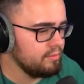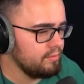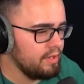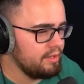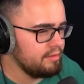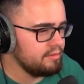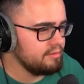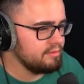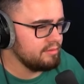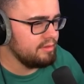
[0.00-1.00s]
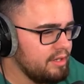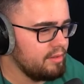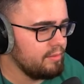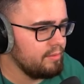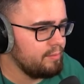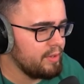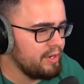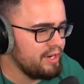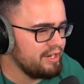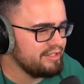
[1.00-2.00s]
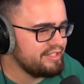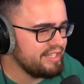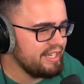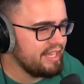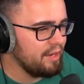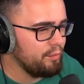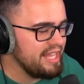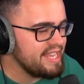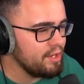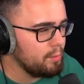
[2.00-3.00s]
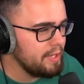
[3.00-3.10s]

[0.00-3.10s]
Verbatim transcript: What? No. What, Percy's waiting for us? Can we kill